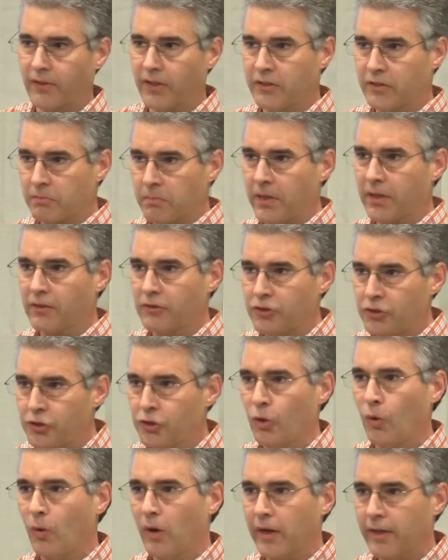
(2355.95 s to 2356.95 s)
It's being
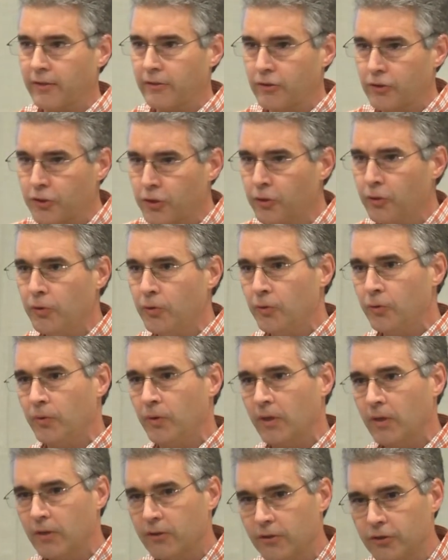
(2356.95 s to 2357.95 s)
joined to
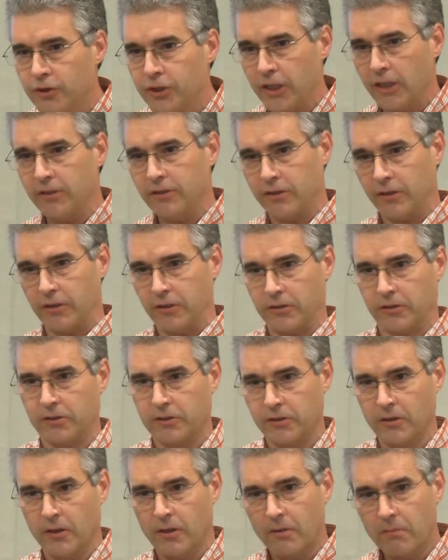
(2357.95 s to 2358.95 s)

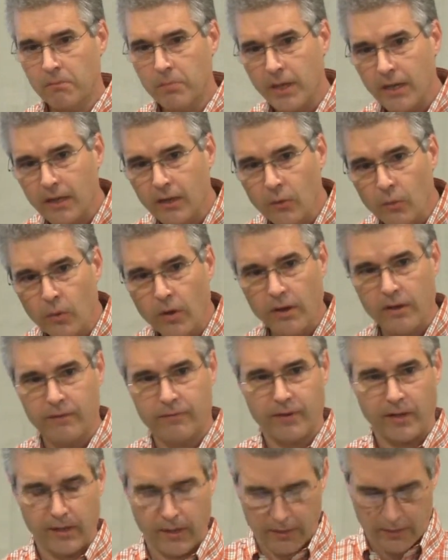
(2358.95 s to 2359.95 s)
Jesus, being one
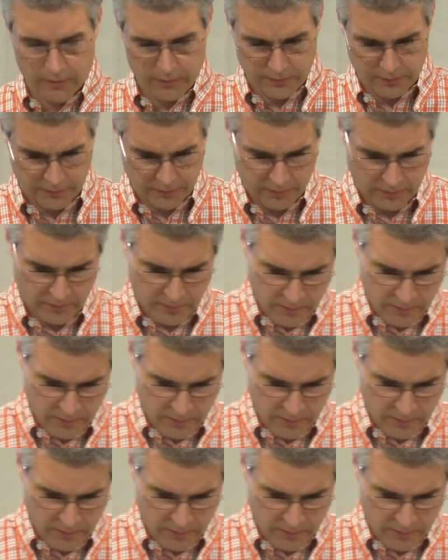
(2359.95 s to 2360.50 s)
of his,